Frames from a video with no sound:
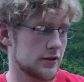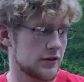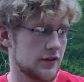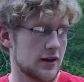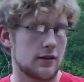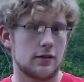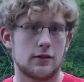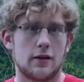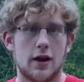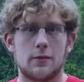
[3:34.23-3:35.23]
just like an
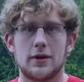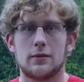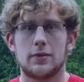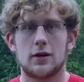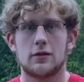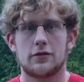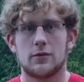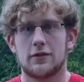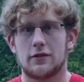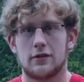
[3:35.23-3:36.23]
Airbnb of
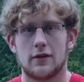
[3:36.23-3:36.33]
someone's